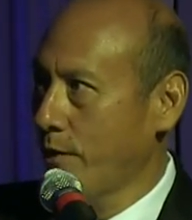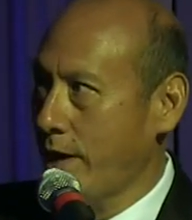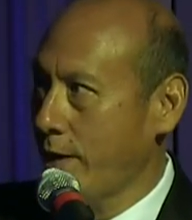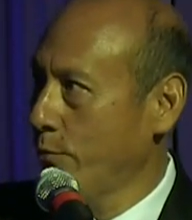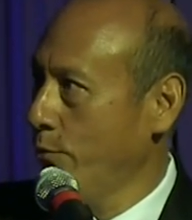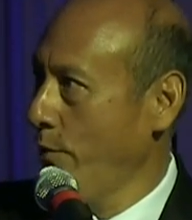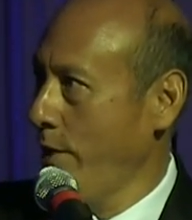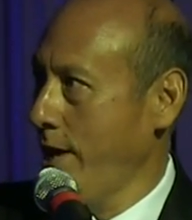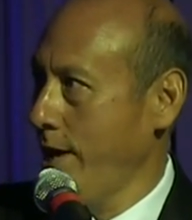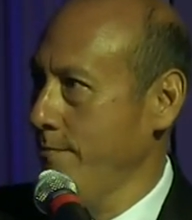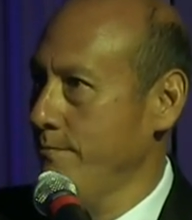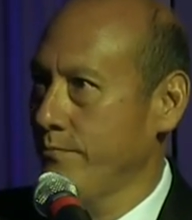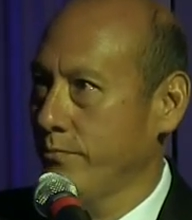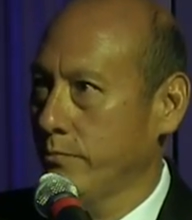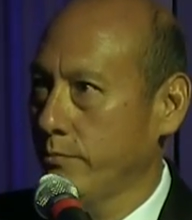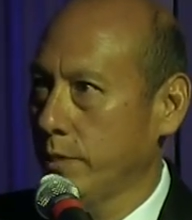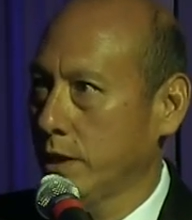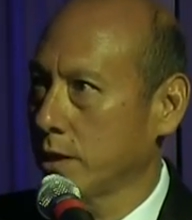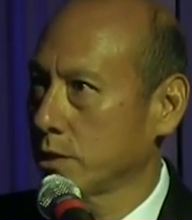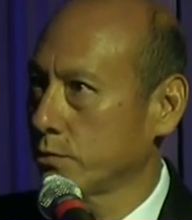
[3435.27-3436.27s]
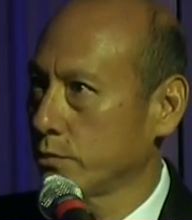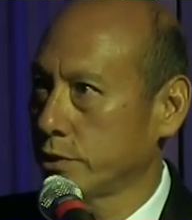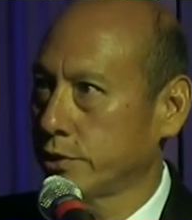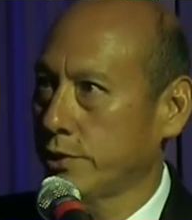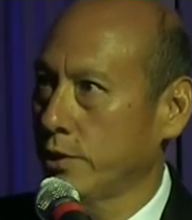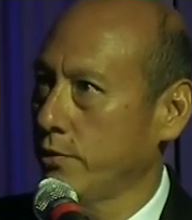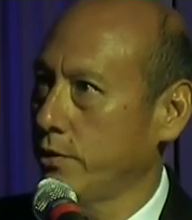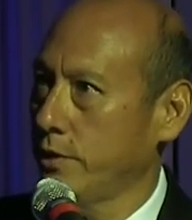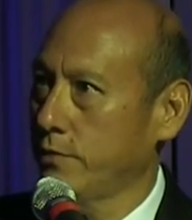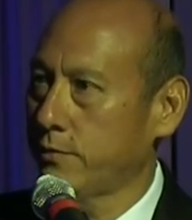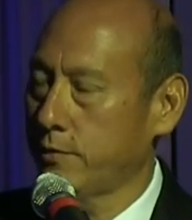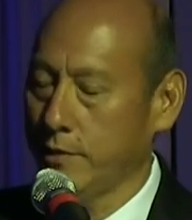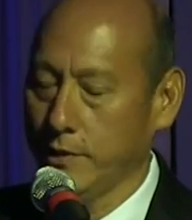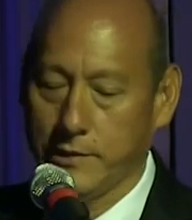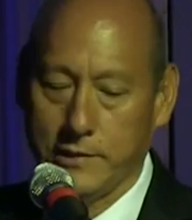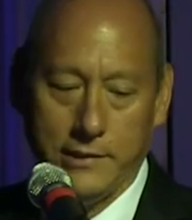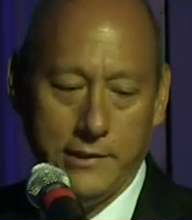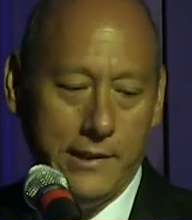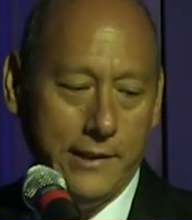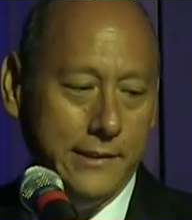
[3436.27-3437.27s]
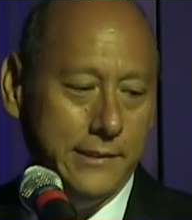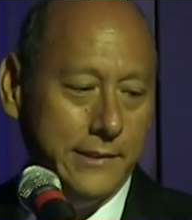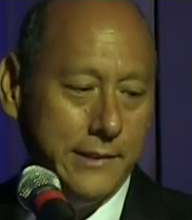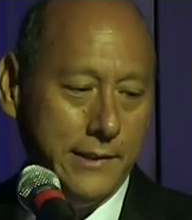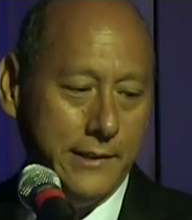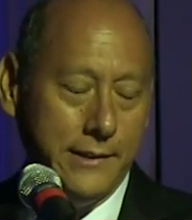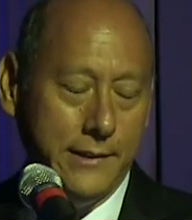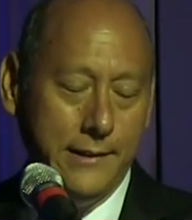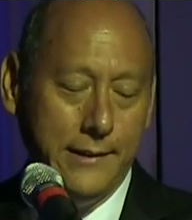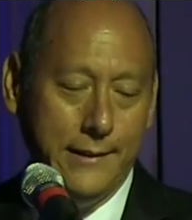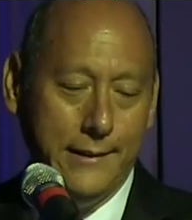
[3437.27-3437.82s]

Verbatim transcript: right away because we're so different. And uh,